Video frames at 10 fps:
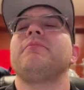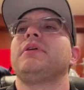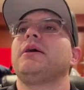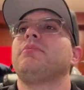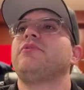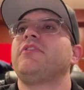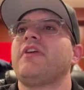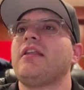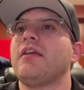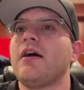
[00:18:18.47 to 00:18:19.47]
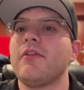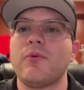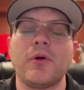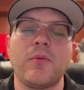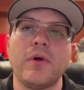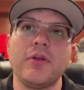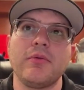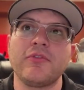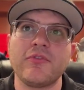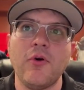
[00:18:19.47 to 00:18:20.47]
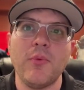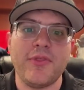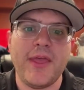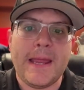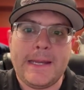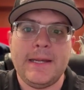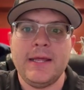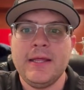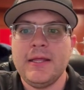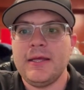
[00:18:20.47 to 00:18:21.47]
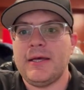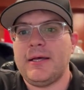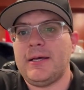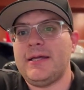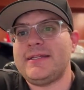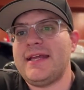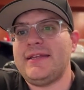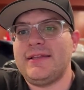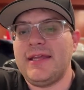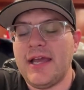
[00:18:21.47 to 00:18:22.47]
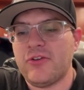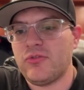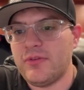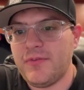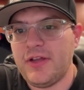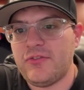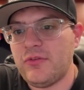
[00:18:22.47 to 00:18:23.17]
be able to tend to other work while you are still within attending the actual device.